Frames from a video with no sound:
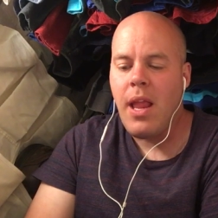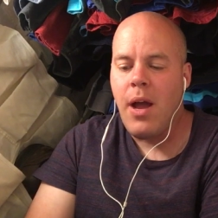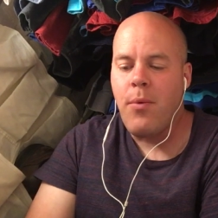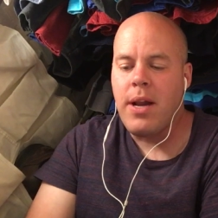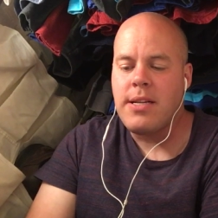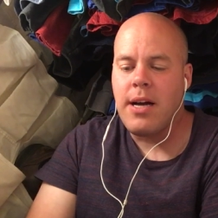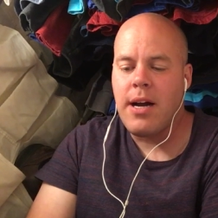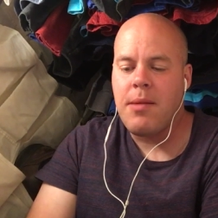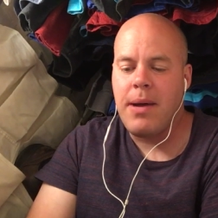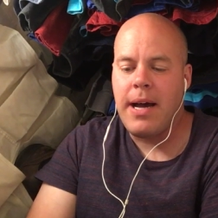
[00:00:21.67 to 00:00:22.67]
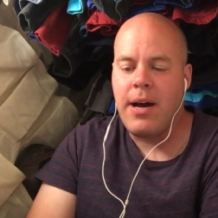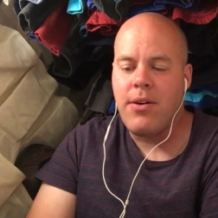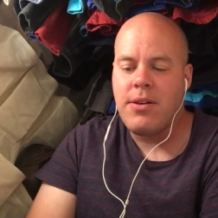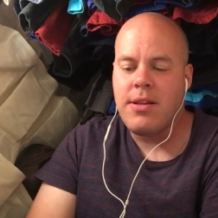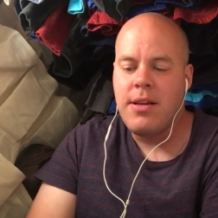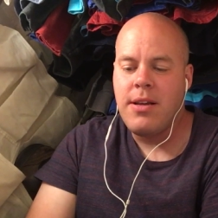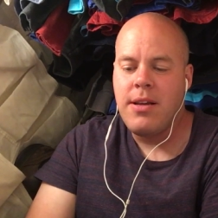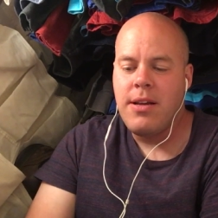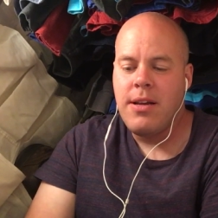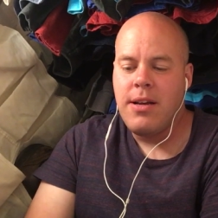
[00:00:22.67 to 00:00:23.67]
I want to talk about
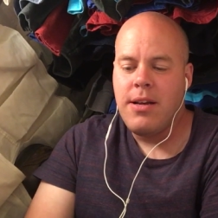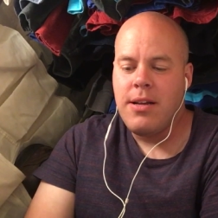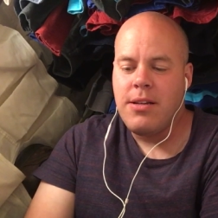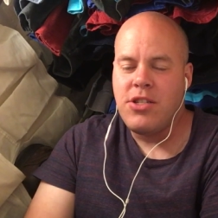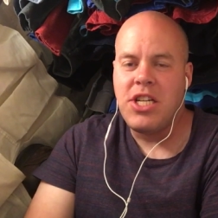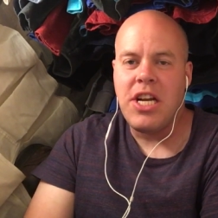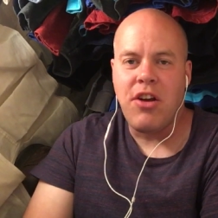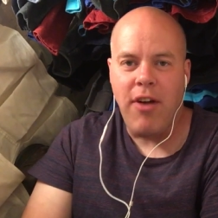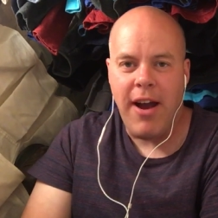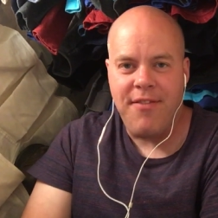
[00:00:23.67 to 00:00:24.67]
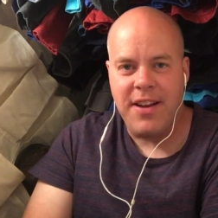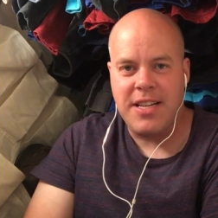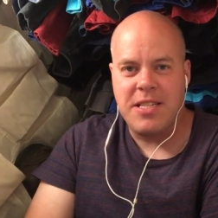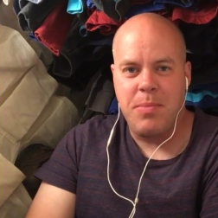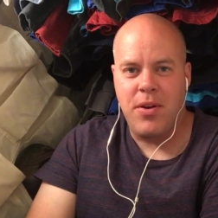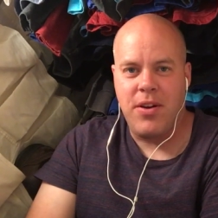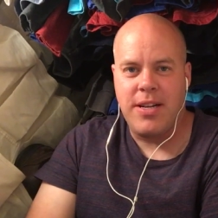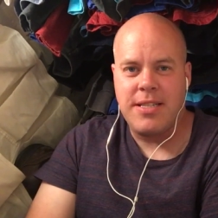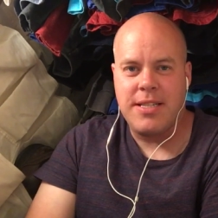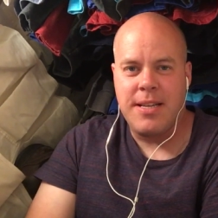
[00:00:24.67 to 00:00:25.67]
geographic
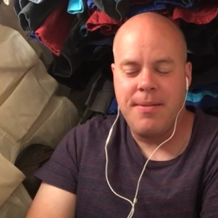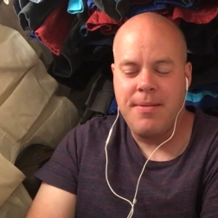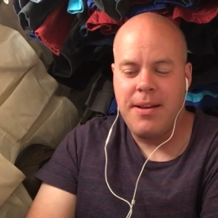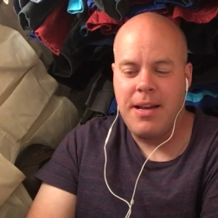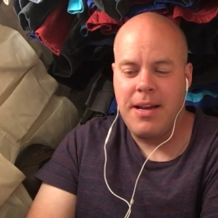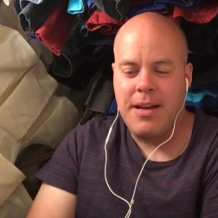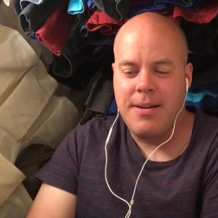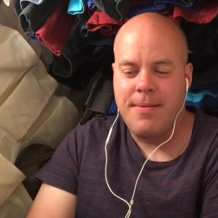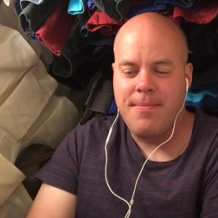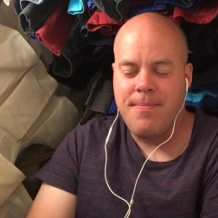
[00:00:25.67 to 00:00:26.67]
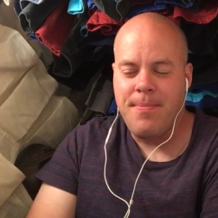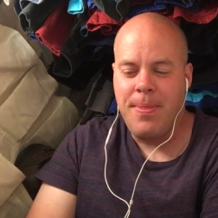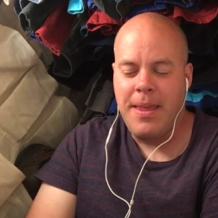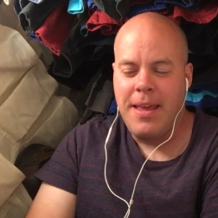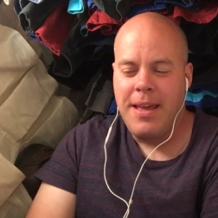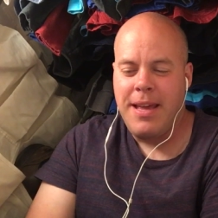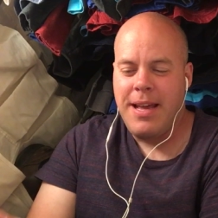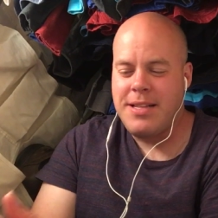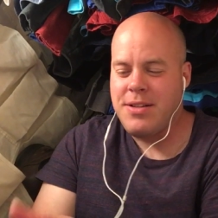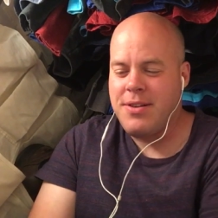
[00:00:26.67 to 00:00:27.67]
spirits. Um,
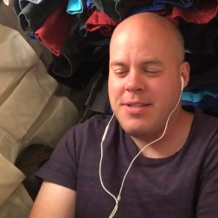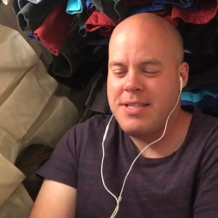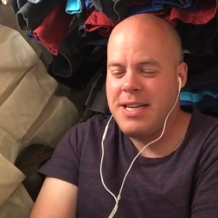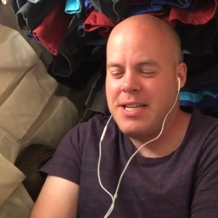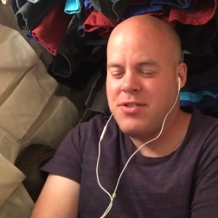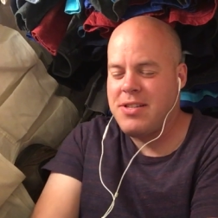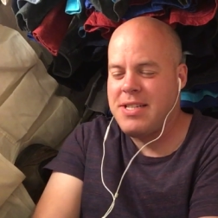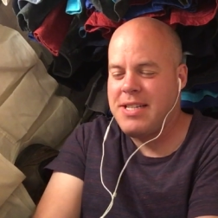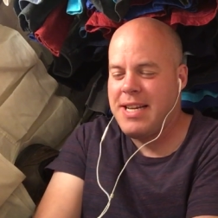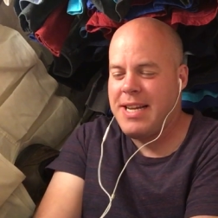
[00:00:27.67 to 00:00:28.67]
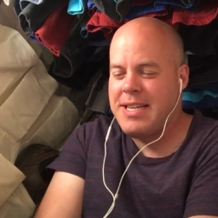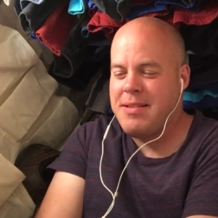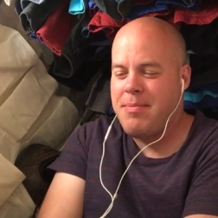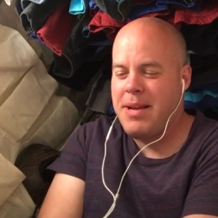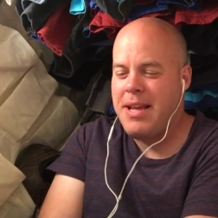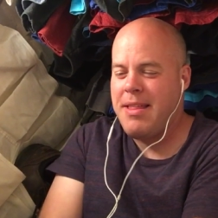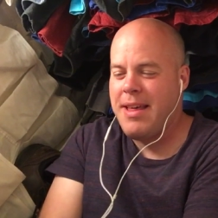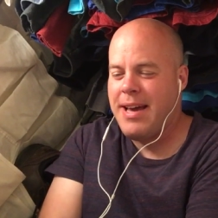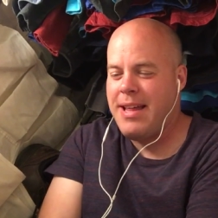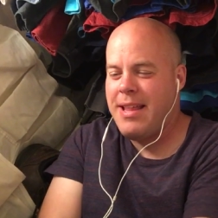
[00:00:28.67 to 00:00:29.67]
and so it's interesting to me
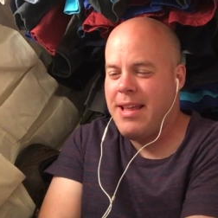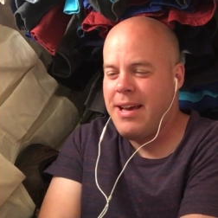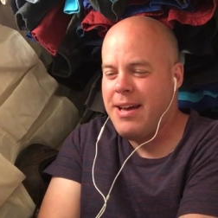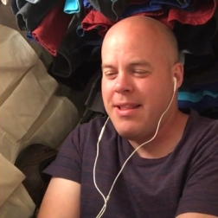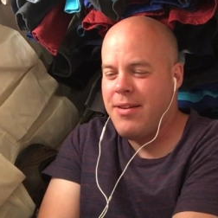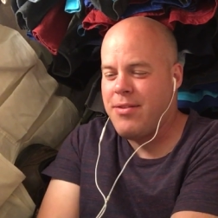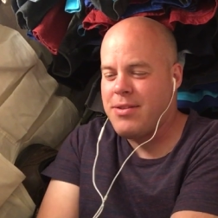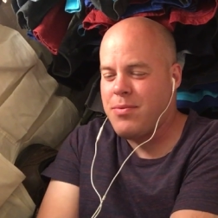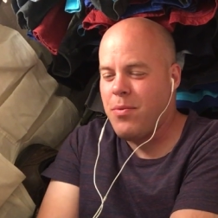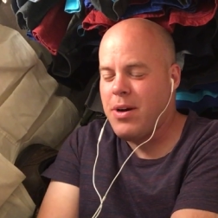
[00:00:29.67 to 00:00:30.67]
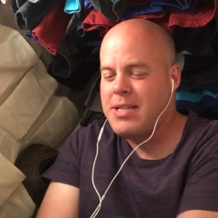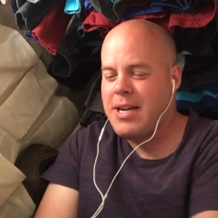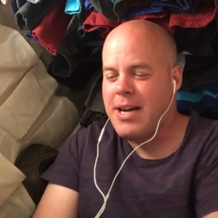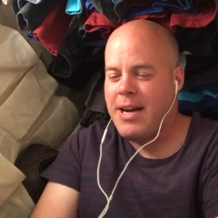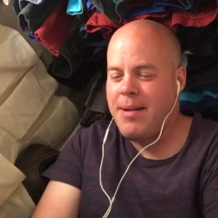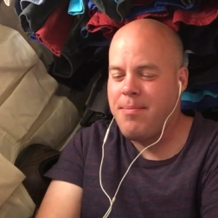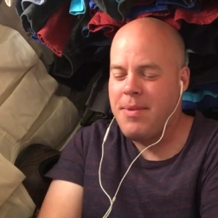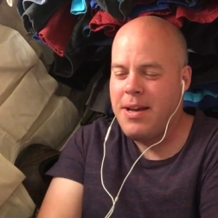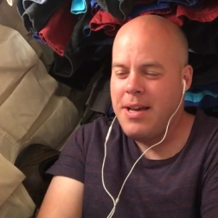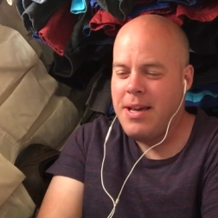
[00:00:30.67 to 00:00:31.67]
that uh, there was one time
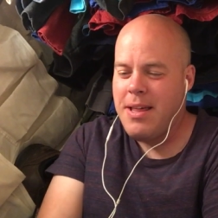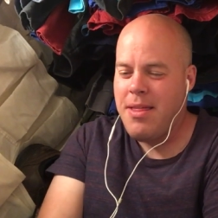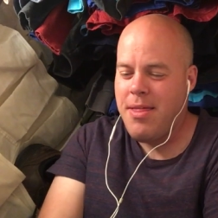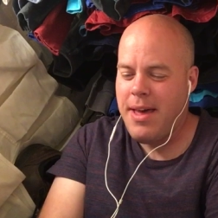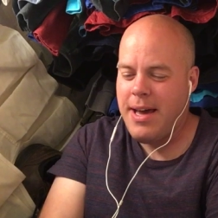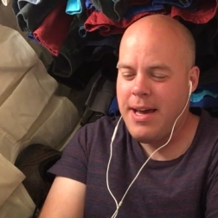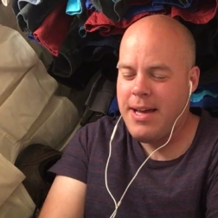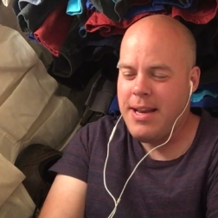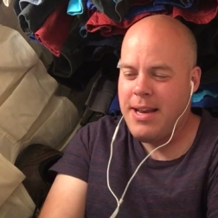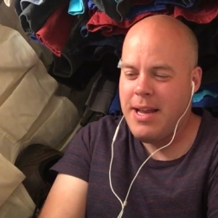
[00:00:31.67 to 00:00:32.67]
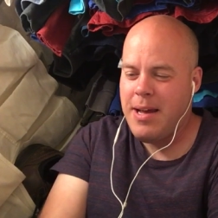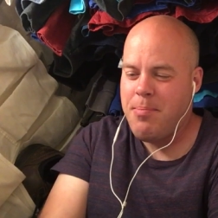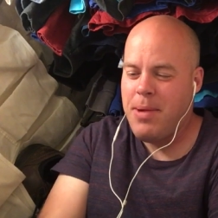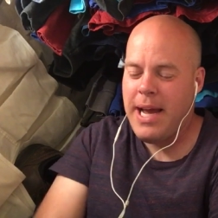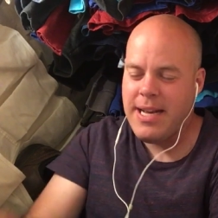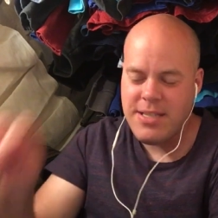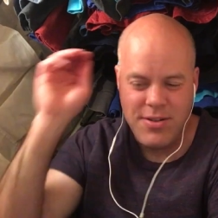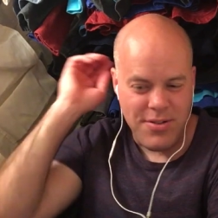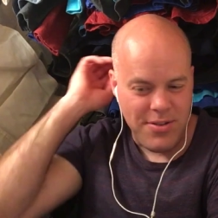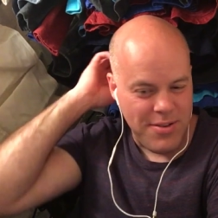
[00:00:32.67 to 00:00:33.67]
that a
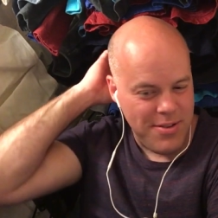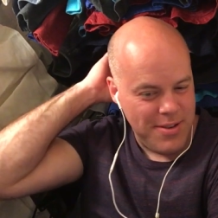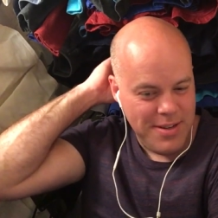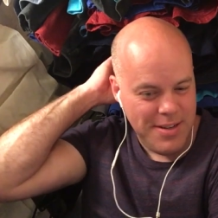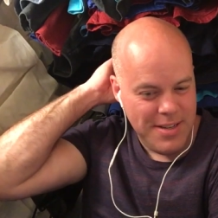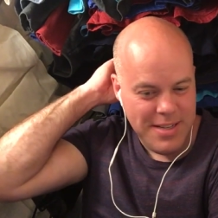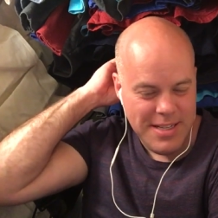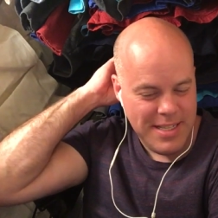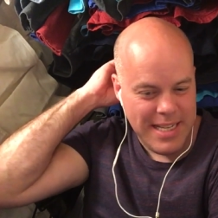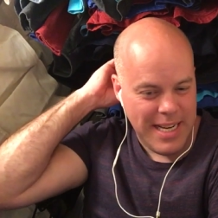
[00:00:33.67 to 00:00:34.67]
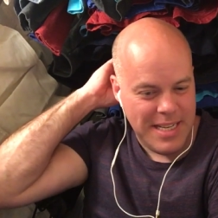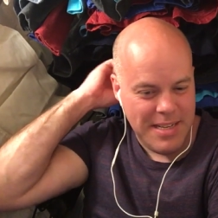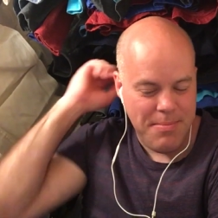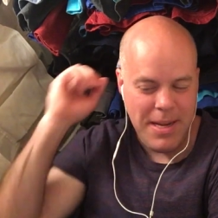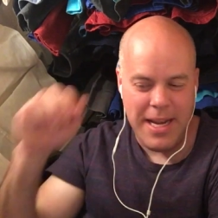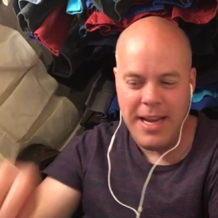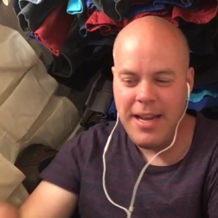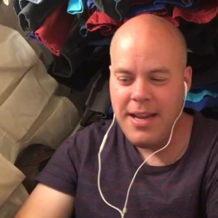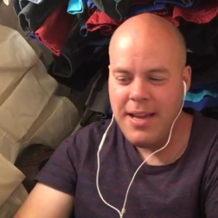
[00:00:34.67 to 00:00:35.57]
pastor said to me